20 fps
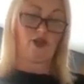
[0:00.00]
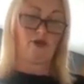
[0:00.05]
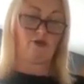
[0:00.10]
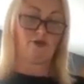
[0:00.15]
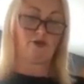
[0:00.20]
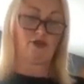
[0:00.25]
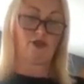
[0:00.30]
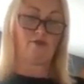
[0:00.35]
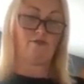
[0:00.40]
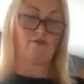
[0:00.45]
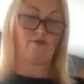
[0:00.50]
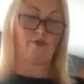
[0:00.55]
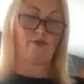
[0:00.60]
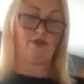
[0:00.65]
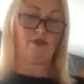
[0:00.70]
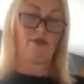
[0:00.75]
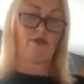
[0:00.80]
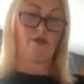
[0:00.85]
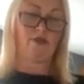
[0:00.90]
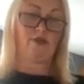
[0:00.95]
chosen
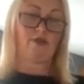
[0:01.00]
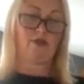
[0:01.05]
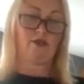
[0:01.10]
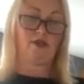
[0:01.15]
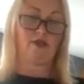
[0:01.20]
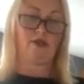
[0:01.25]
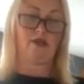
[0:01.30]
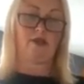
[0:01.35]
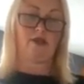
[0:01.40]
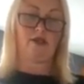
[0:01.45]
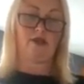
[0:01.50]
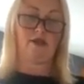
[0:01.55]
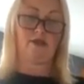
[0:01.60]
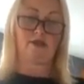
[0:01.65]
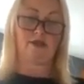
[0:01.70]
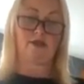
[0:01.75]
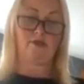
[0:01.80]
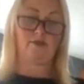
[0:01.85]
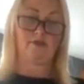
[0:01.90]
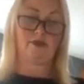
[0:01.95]

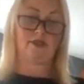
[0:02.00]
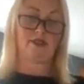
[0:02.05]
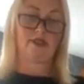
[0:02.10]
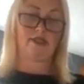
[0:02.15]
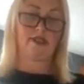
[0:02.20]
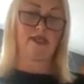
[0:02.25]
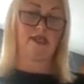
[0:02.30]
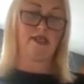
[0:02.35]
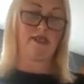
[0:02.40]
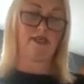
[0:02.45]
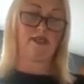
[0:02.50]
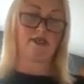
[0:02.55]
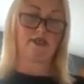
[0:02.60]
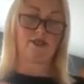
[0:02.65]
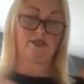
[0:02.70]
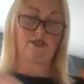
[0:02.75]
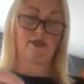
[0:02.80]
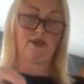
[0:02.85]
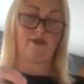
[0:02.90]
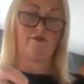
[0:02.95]
some
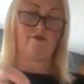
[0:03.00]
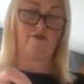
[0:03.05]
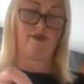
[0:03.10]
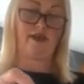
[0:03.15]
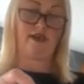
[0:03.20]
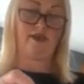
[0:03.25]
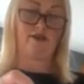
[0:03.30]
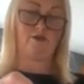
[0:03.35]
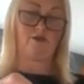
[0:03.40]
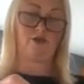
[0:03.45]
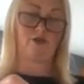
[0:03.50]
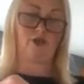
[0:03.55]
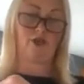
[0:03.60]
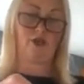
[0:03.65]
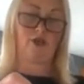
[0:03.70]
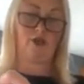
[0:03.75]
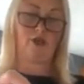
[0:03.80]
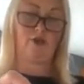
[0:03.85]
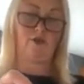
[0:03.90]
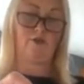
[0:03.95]
sticks that I found
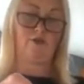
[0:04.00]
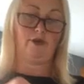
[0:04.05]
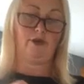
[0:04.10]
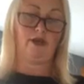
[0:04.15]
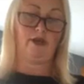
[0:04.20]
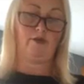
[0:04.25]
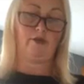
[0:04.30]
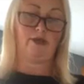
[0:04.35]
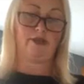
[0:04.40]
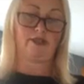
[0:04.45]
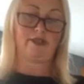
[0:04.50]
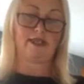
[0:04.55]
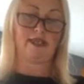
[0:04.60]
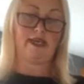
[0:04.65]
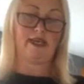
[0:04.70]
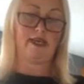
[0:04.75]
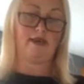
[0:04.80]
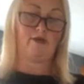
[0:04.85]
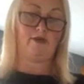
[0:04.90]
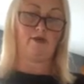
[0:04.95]
when I went
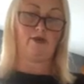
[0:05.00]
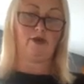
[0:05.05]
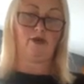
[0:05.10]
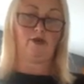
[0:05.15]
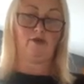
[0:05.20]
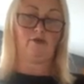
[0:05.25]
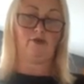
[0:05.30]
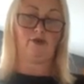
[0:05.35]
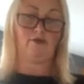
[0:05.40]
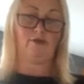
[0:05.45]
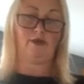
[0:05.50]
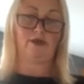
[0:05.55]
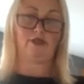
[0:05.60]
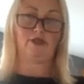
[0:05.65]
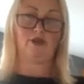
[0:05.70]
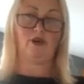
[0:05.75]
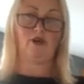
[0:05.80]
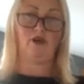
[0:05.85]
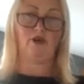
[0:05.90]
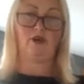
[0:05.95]
out with my
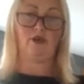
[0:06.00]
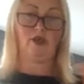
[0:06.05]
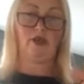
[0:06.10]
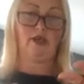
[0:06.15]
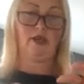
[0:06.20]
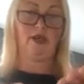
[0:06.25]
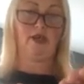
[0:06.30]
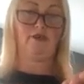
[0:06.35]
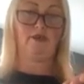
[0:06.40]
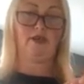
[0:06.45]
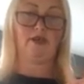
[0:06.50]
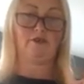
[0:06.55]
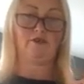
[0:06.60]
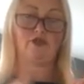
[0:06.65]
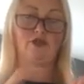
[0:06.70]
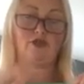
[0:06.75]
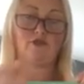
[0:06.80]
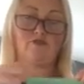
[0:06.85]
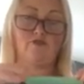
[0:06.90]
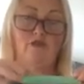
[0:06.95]
dog, and then I
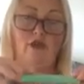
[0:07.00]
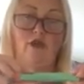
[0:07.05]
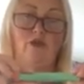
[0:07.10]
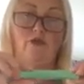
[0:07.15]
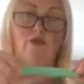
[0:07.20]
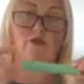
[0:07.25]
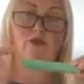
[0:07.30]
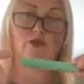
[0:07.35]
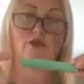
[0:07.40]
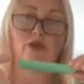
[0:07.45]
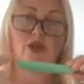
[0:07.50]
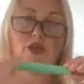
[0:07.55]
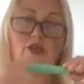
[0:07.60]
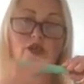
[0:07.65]
just rolled